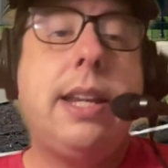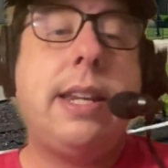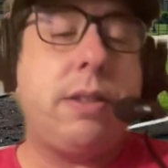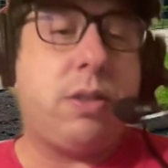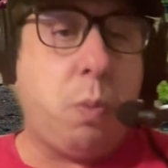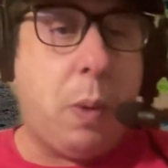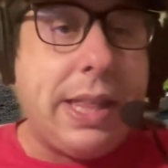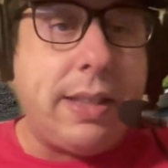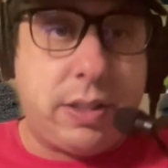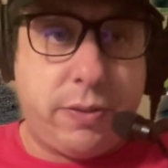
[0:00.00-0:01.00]
Now, there's a
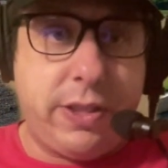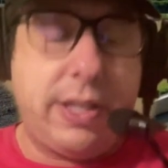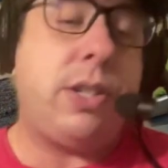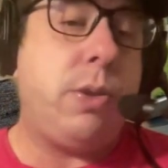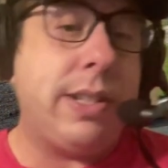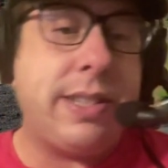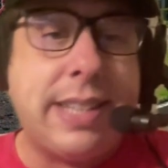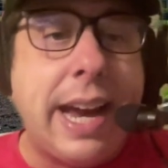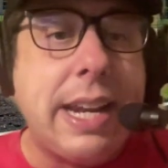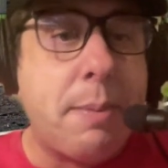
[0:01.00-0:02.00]
wait list for this. You can
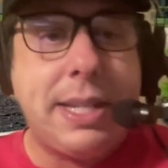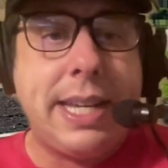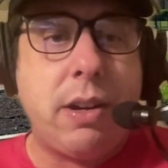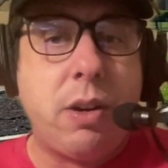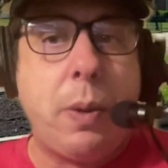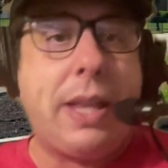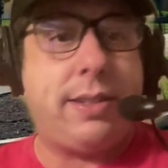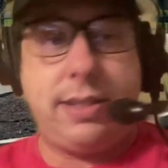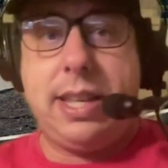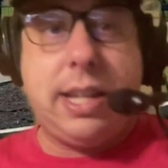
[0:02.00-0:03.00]
sign up to get on a wait
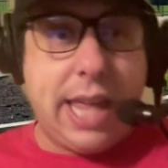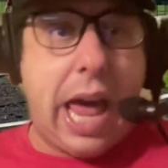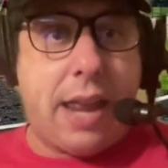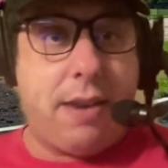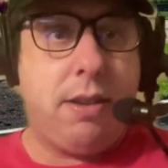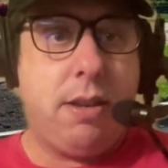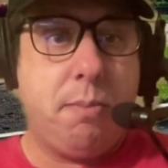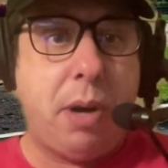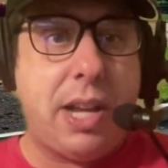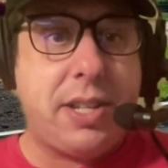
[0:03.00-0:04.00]
list. Think of that.
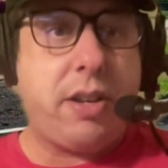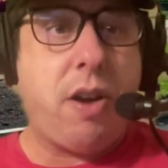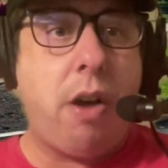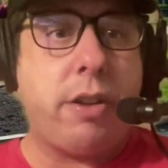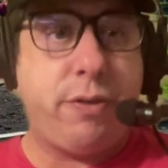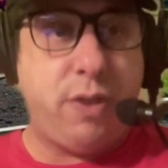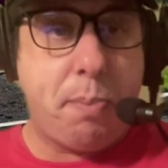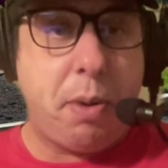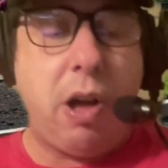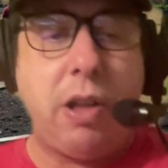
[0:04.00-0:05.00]
Boston College
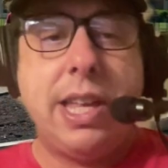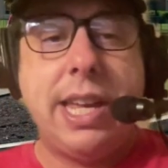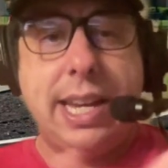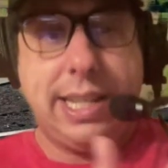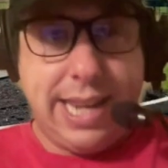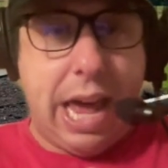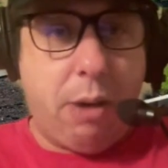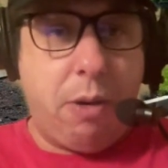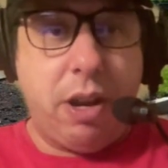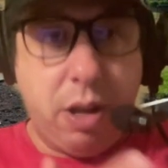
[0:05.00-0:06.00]
football is
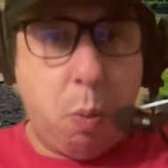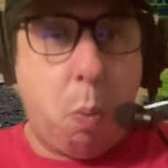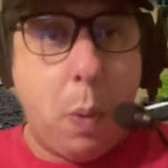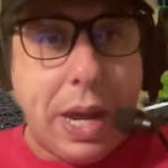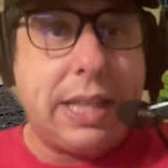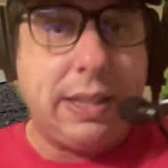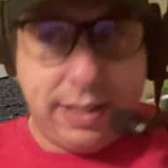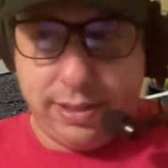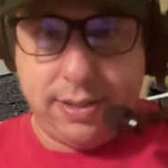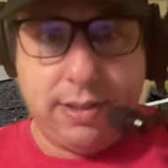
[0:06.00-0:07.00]
now on a wait
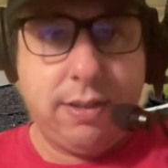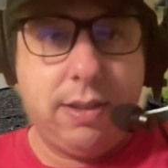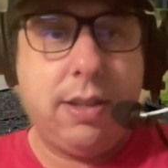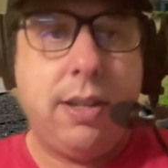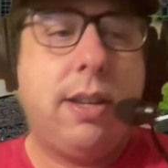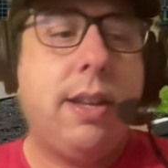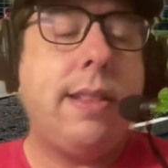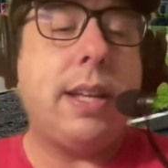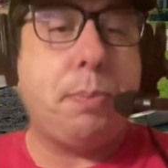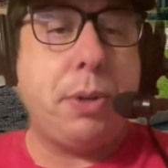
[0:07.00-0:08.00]
list.
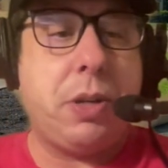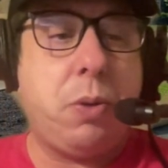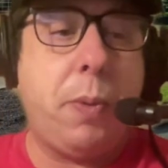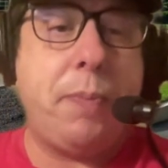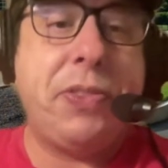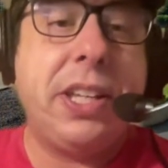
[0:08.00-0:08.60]
That's pretty cool.